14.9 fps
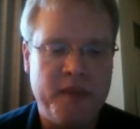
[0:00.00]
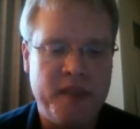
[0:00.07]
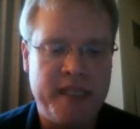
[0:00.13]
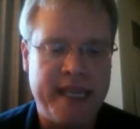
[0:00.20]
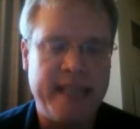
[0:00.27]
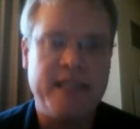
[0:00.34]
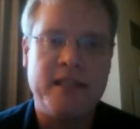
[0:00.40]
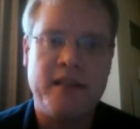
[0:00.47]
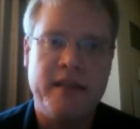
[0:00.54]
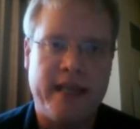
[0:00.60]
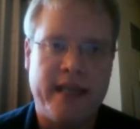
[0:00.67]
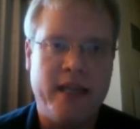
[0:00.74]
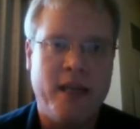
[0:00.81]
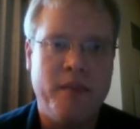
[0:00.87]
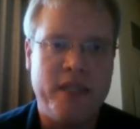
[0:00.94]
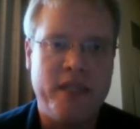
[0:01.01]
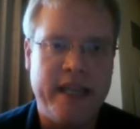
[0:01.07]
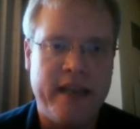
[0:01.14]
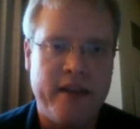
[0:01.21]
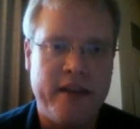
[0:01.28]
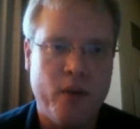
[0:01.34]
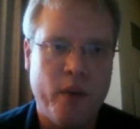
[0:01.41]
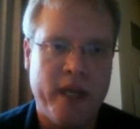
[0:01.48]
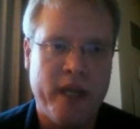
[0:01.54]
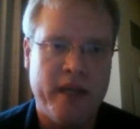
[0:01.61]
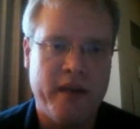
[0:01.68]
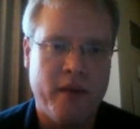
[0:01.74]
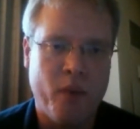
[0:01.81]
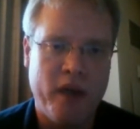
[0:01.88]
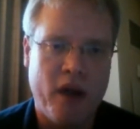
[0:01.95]
test that can come together
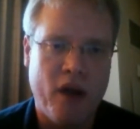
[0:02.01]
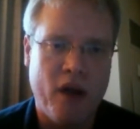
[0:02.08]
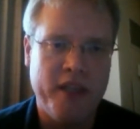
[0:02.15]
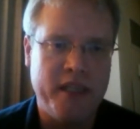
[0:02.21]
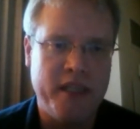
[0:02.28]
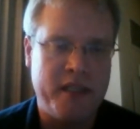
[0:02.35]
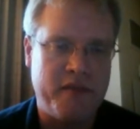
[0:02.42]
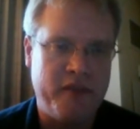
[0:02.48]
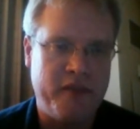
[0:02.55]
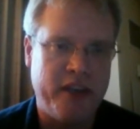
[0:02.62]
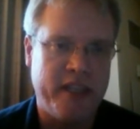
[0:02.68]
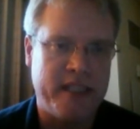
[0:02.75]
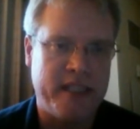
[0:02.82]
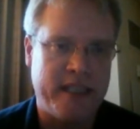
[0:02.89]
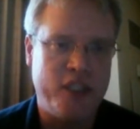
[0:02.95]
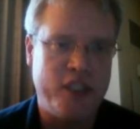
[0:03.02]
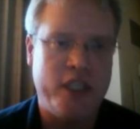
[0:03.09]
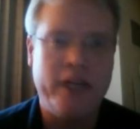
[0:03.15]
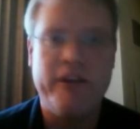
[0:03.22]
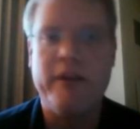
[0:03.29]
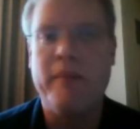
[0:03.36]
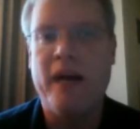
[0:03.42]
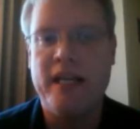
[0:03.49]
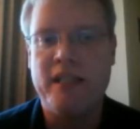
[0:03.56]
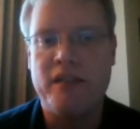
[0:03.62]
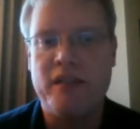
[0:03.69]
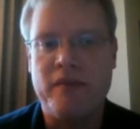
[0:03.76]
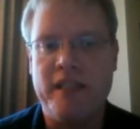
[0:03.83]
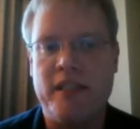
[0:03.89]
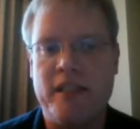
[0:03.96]
when all these various engineering minds
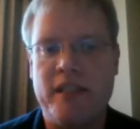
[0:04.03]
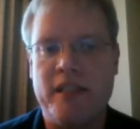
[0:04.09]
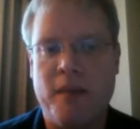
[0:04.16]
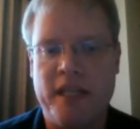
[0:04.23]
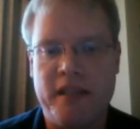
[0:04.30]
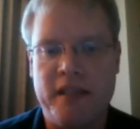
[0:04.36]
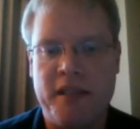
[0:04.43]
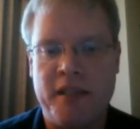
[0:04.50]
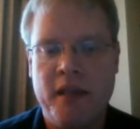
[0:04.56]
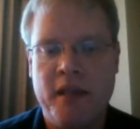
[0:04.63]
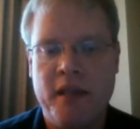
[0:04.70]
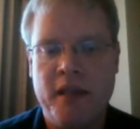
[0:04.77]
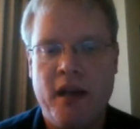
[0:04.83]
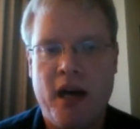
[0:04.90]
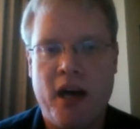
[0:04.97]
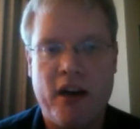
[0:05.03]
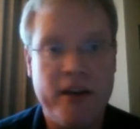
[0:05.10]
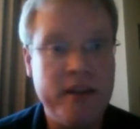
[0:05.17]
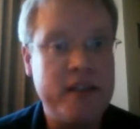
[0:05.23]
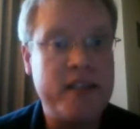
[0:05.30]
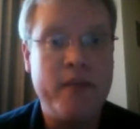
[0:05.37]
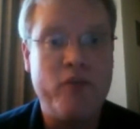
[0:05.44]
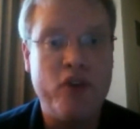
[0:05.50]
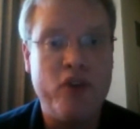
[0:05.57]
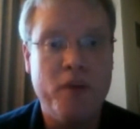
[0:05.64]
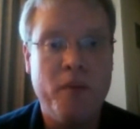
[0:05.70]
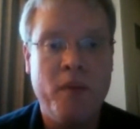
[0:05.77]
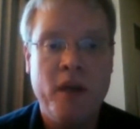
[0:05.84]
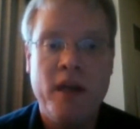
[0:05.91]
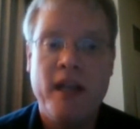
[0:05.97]
from these companies are in the same
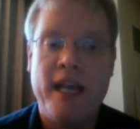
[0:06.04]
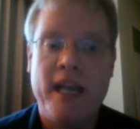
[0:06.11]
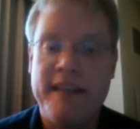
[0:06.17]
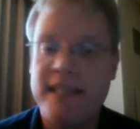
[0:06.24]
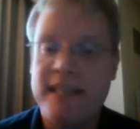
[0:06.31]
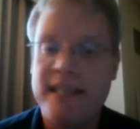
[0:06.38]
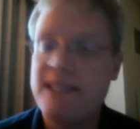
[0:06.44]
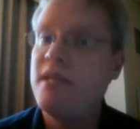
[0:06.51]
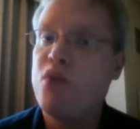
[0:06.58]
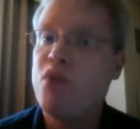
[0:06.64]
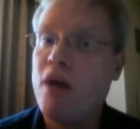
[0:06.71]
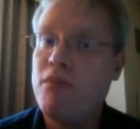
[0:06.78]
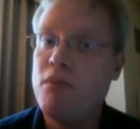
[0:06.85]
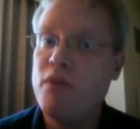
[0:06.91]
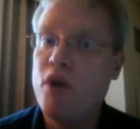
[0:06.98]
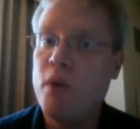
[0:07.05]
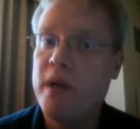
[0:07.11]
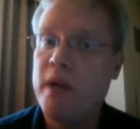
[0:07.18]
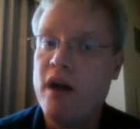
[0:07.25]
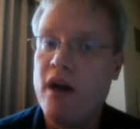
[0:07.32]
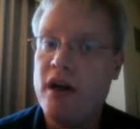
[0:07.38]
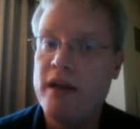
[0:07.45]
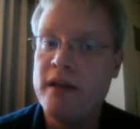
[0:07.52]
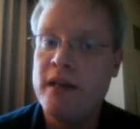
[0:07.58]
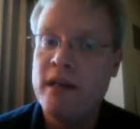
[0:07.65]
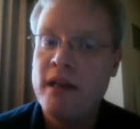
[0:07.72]
room and they see a problem going on.